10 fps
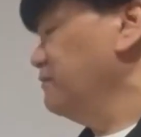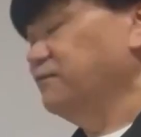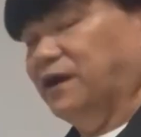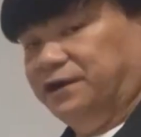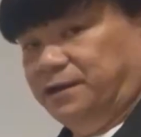
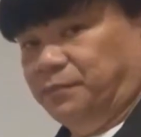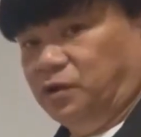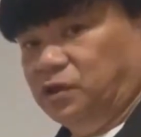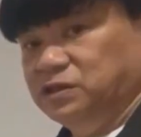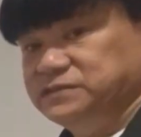
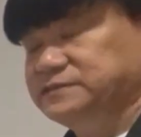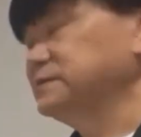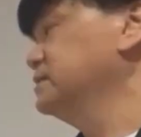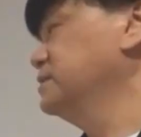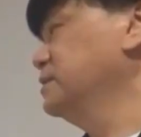
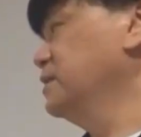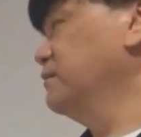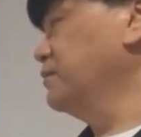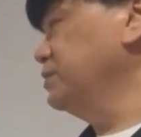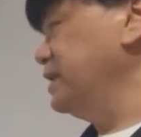variables
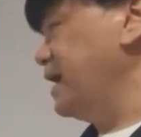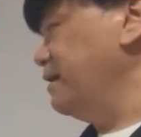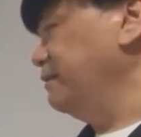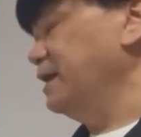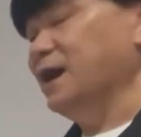for the
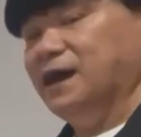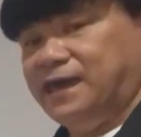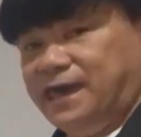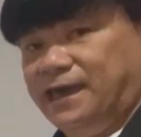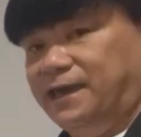area,
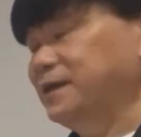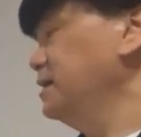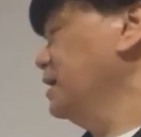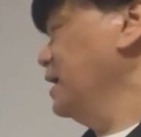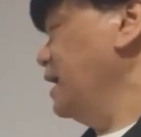
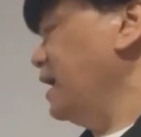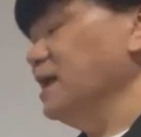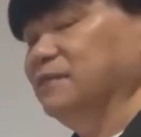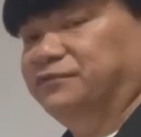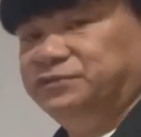A,
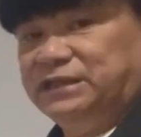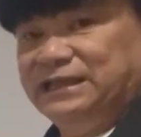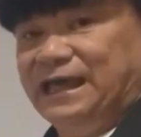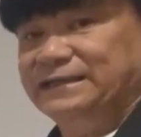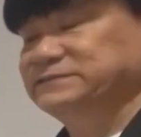L for the
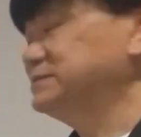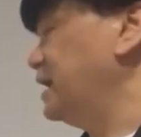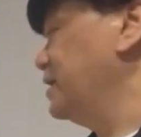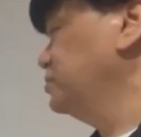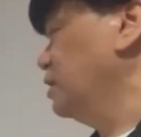length,
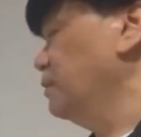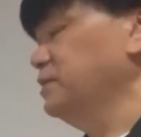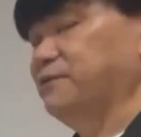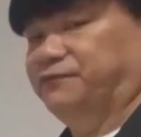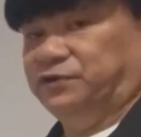and
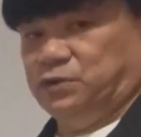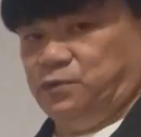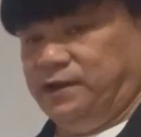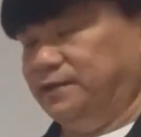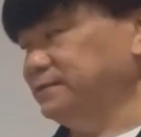W for the
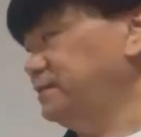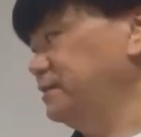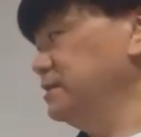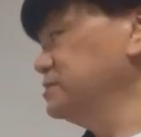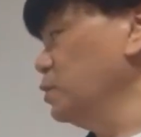width.
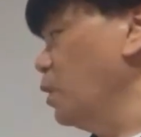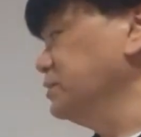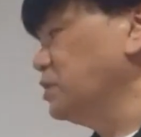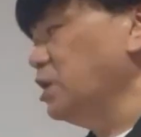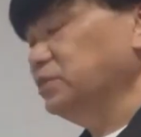So
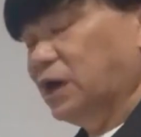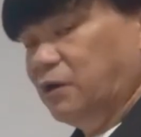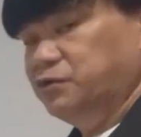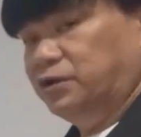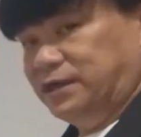what are
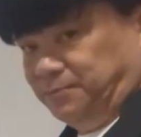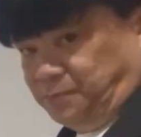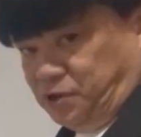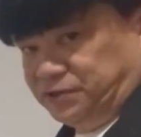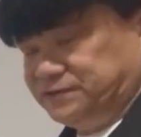now your
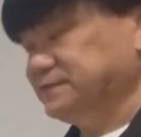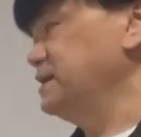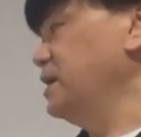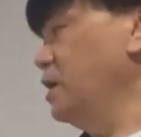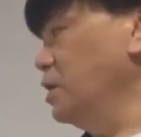inputs?
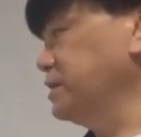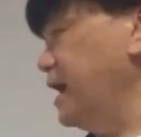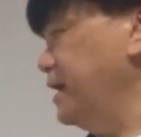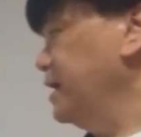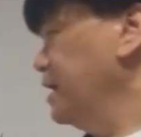Okay,